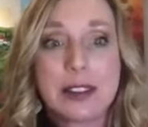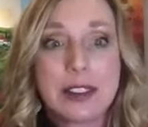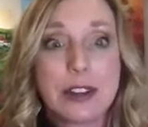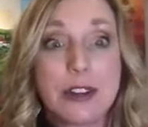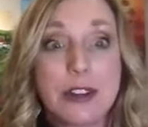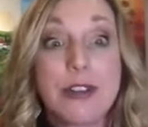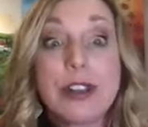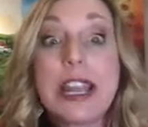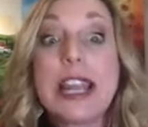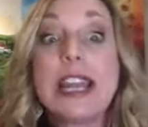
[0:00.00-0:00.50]
the
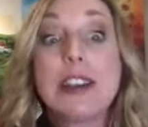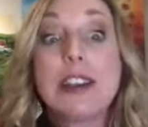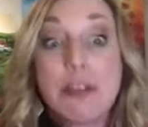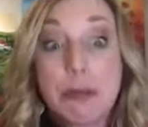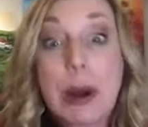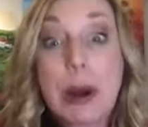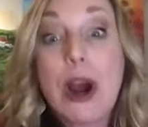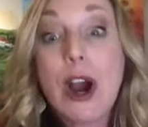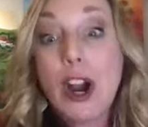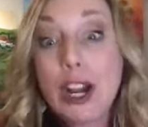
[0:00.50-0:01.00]

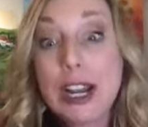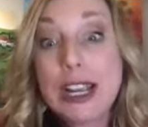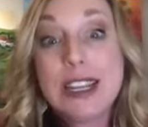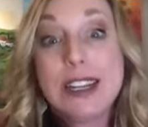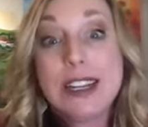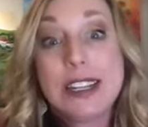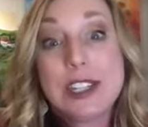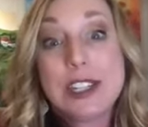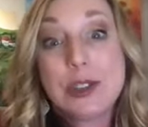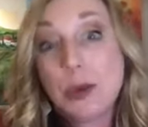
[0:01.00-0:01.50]
creative part
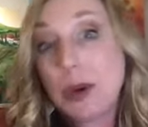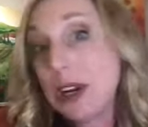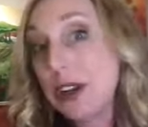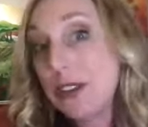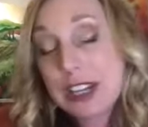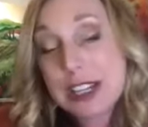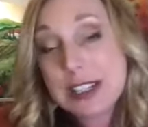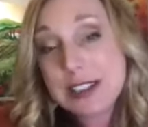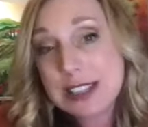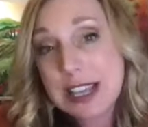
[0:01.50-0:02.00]
in each one
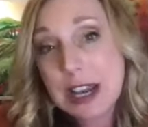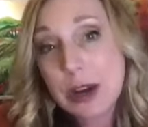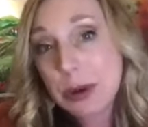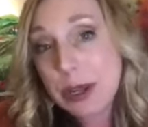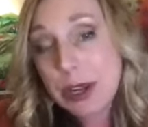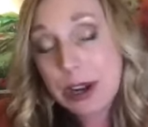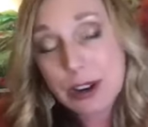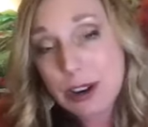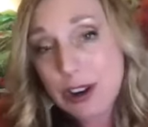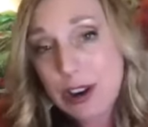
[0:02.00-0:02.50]
of us, that
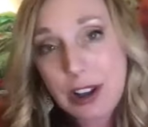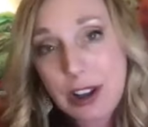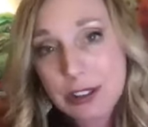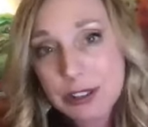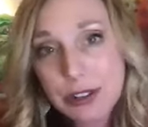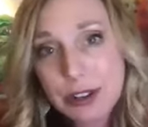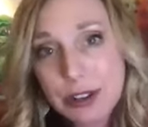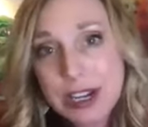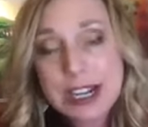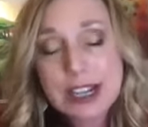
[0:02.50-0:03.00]
we are all
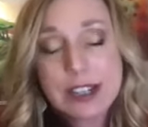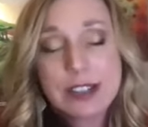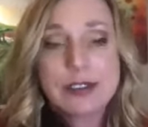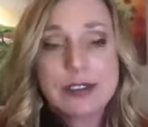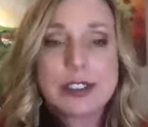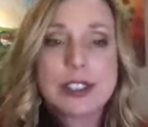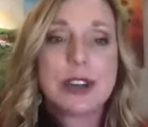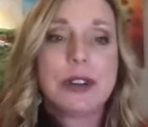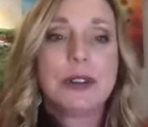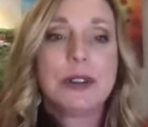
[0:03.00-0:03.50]

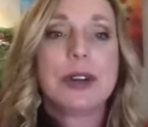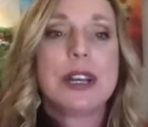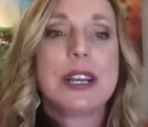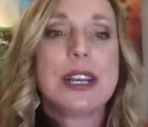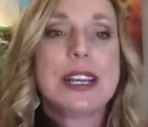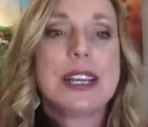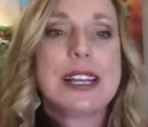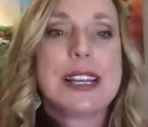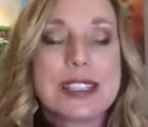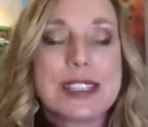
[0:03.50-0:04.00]
creative. So
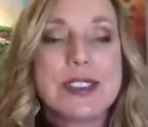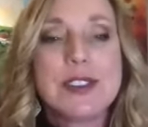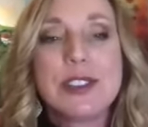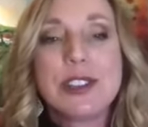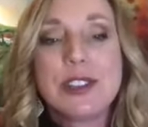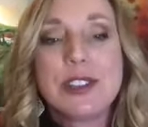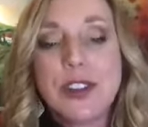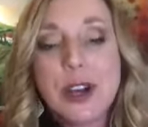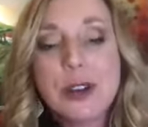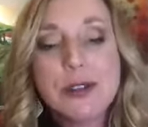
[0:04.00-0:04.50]
the
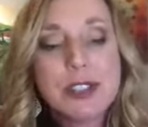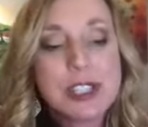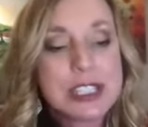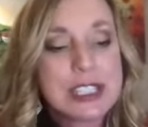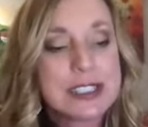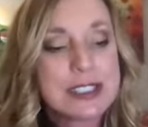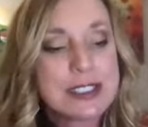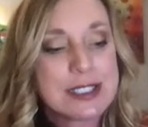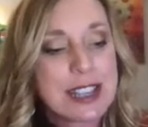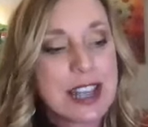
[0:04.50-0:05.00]

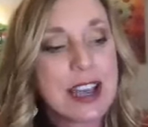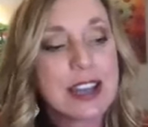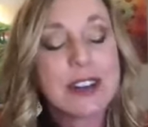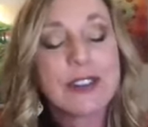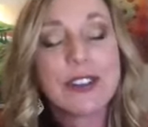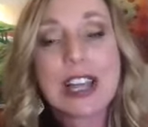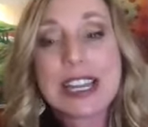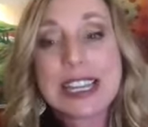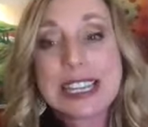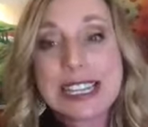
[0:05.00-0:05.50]
devotion is kind
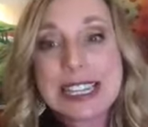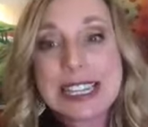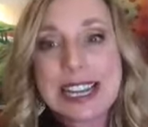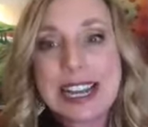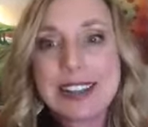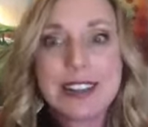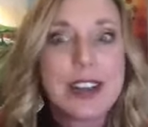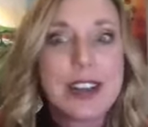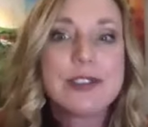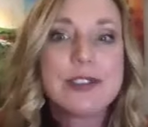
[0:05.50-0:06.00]
of like,
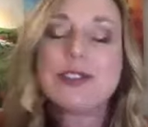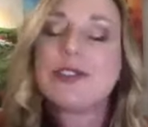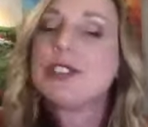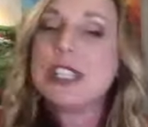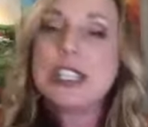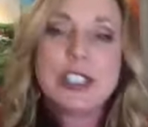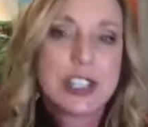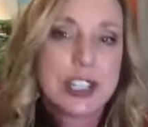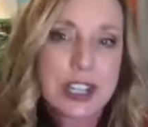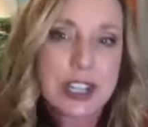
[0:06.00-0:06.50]
I love
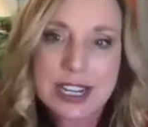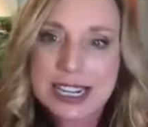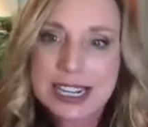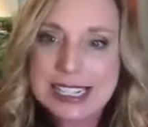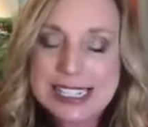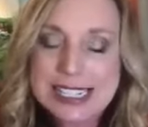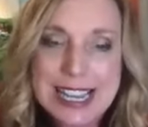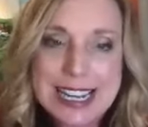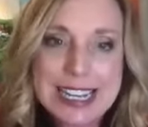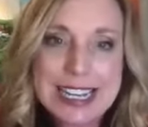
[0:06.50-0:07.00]
teaching on
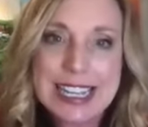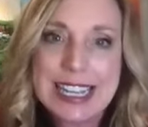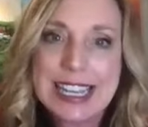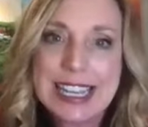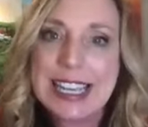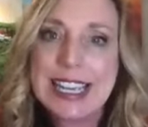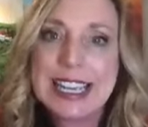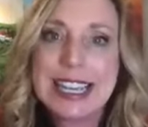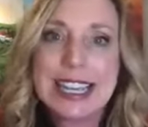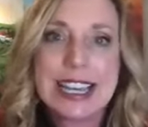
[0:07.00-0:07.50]

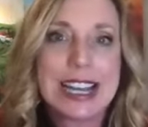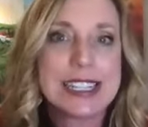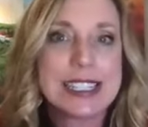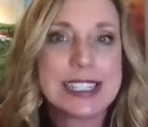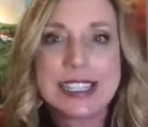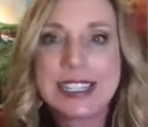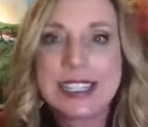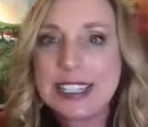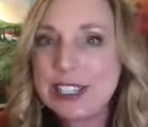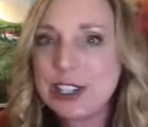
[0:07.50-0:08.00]
identity
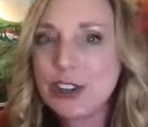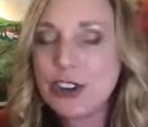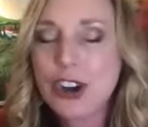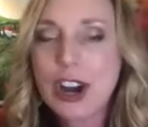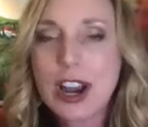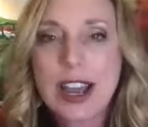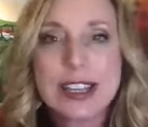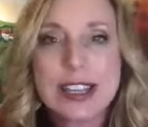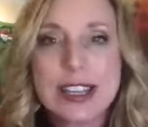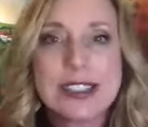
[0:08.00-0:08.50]
in
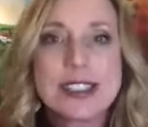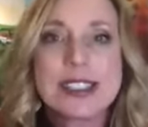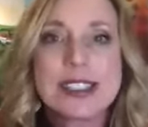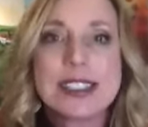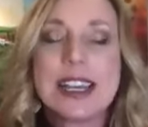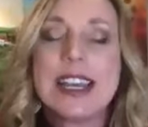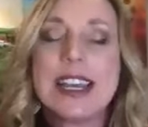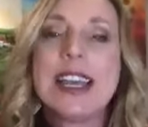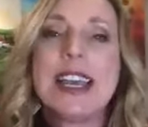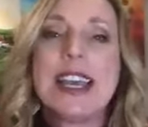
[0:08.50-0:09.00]

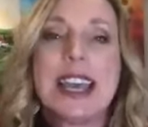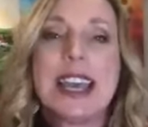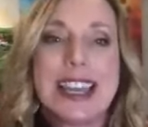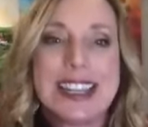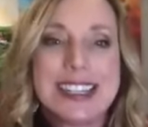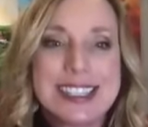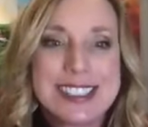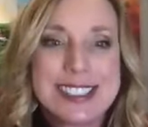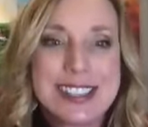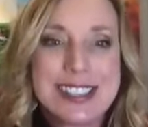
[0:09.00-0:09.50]
Christ.
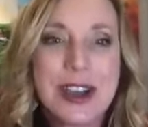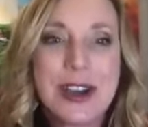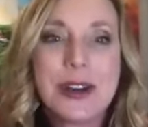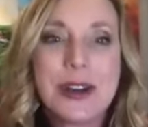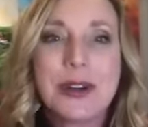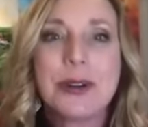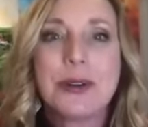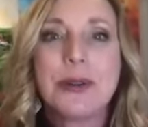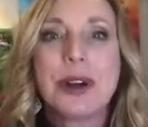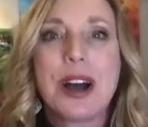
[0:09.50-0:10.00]
And
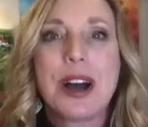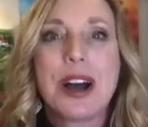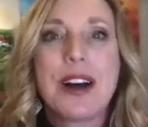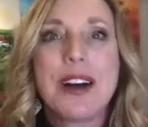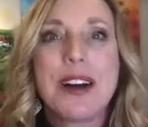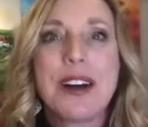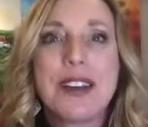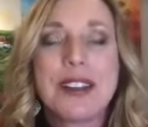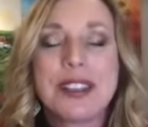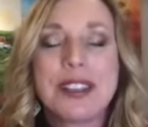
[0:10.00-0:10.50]

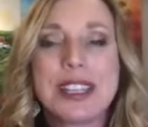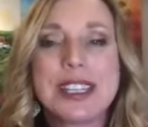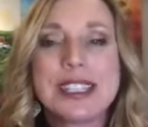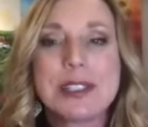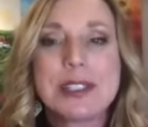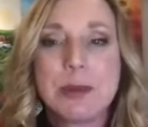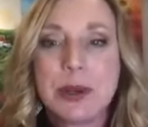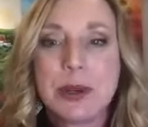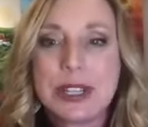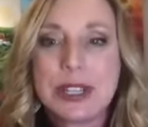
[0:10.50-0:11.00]
so
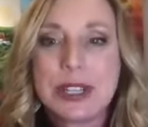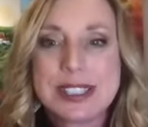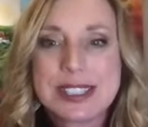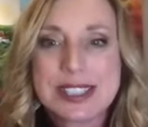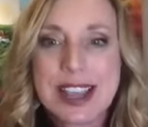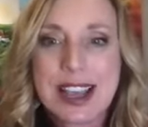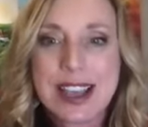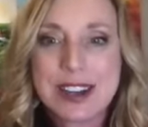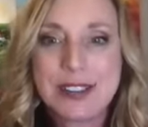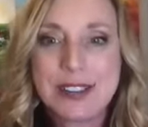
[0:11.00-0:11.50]
this book is
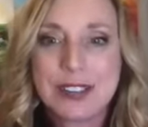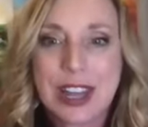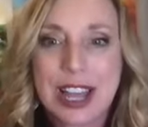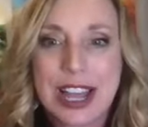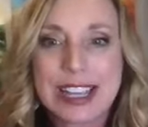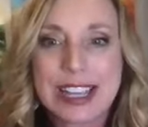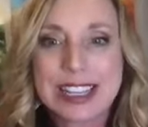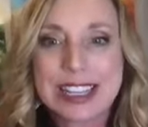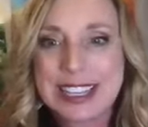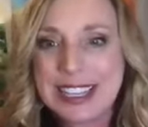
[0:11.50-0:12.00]
kind of
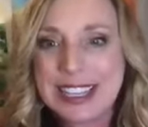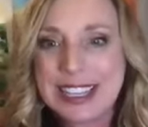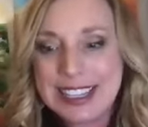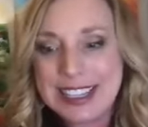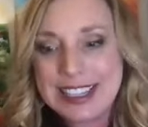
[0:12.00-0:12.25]
like,